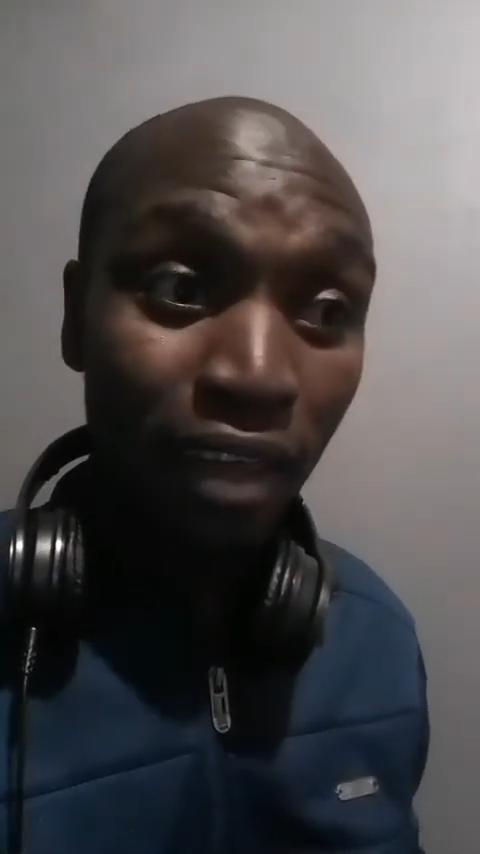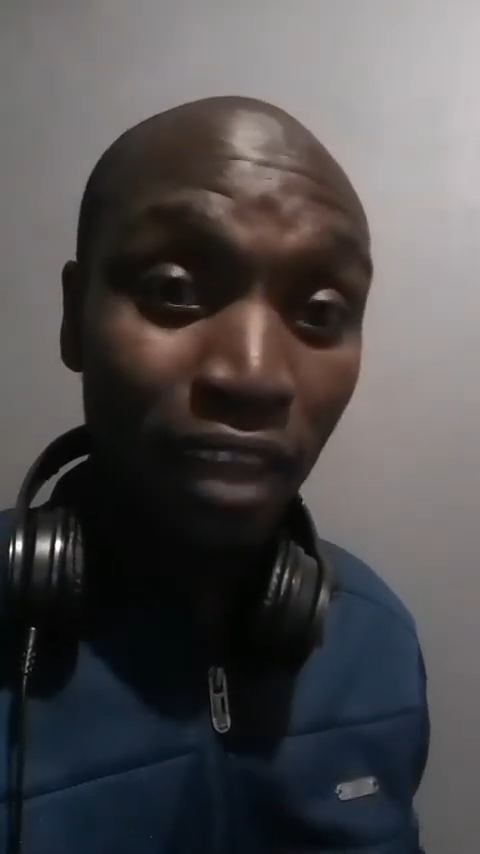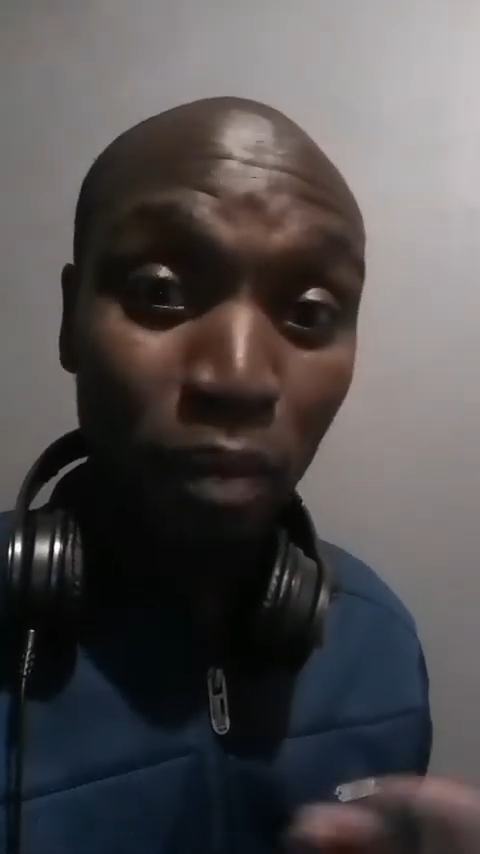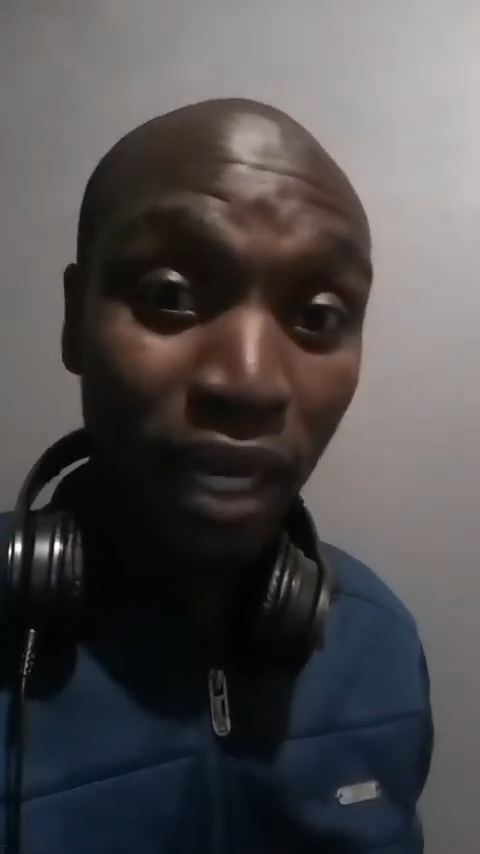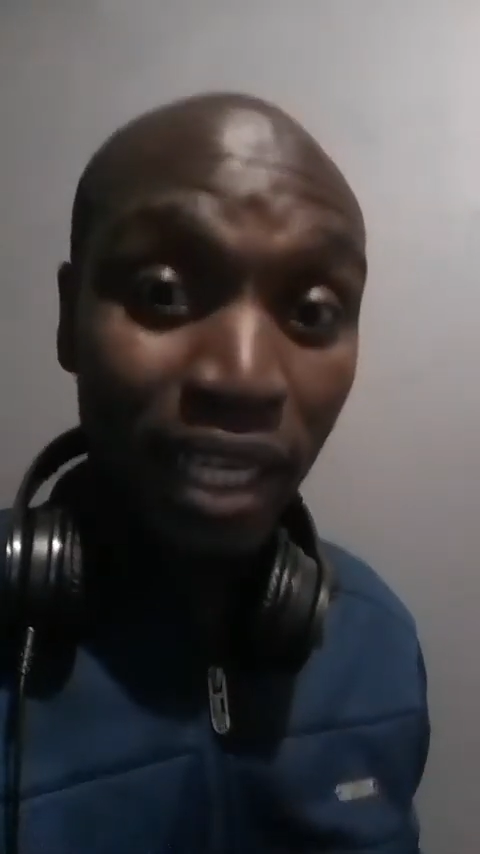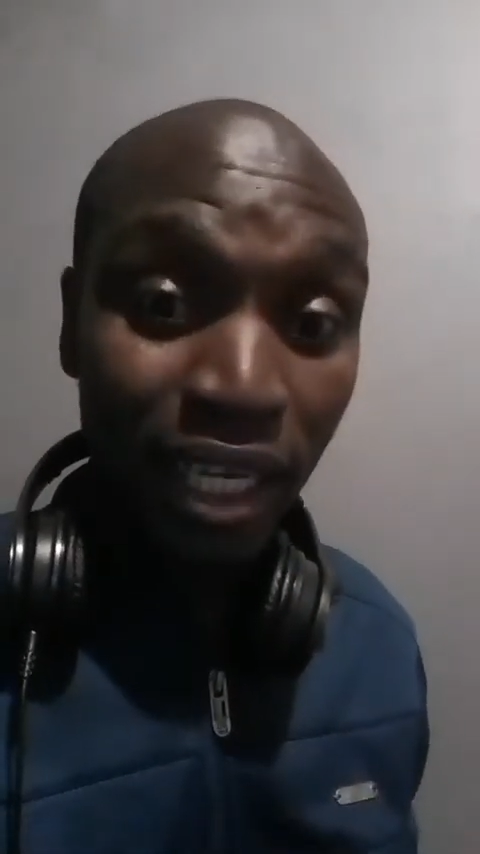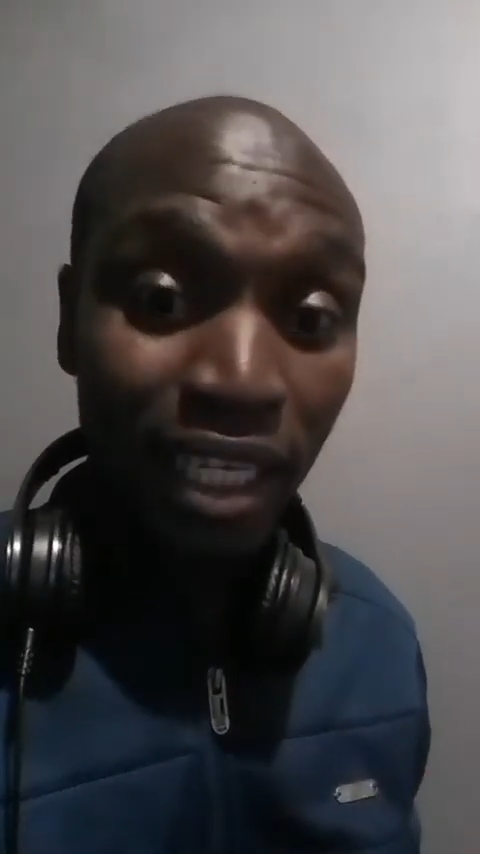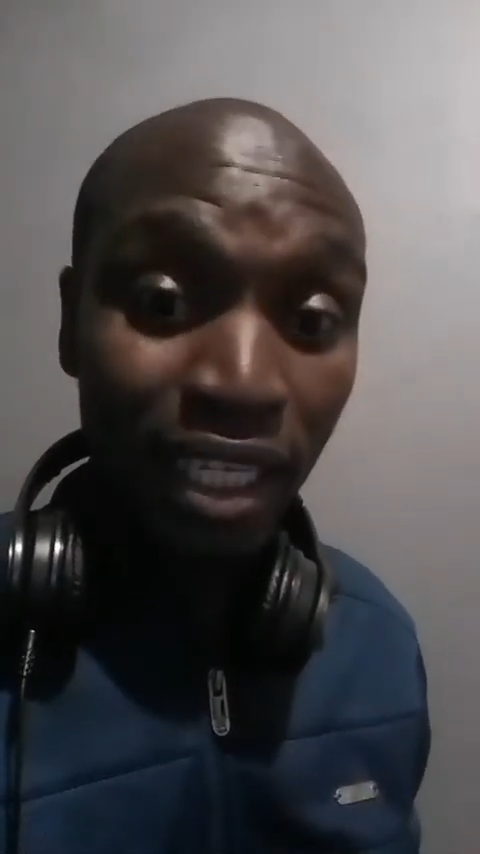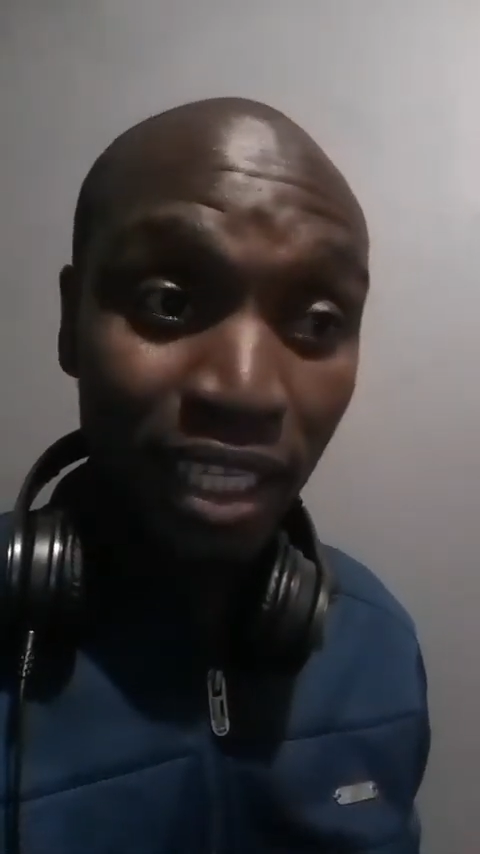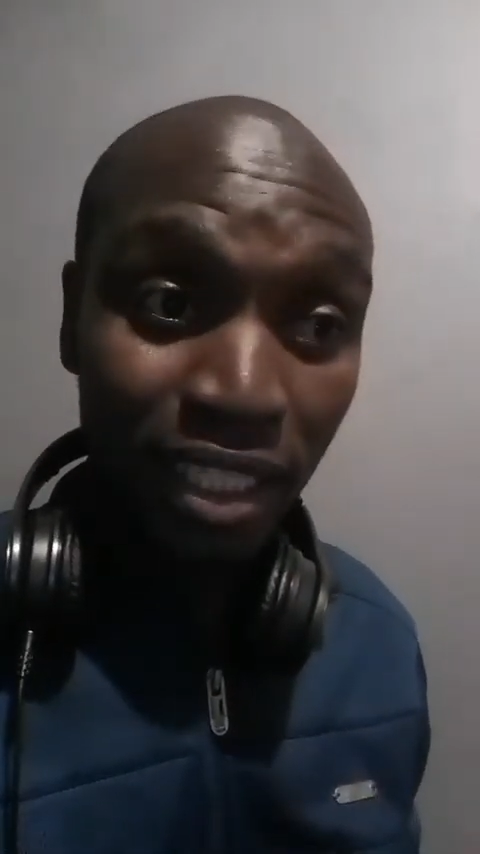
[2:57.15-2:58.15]
in the mining
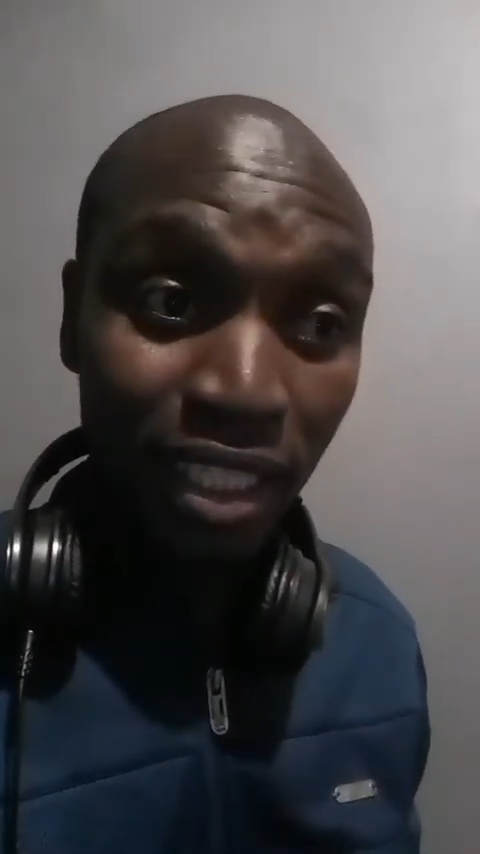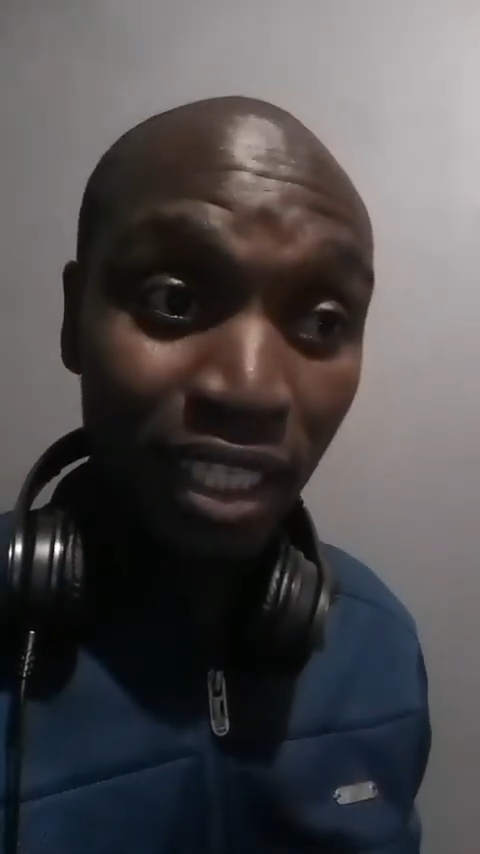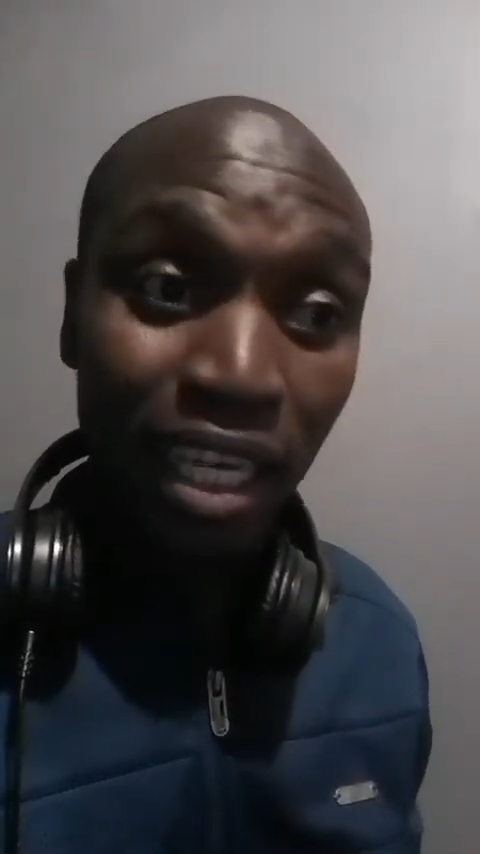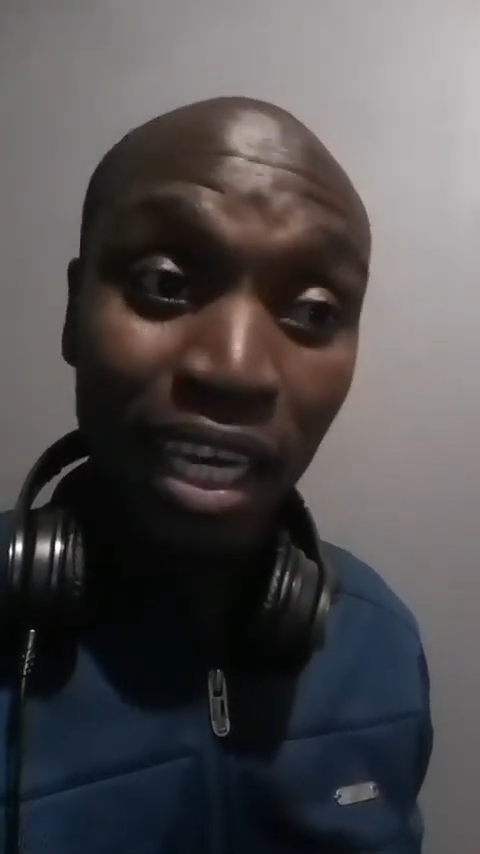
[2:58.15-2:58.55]
industry.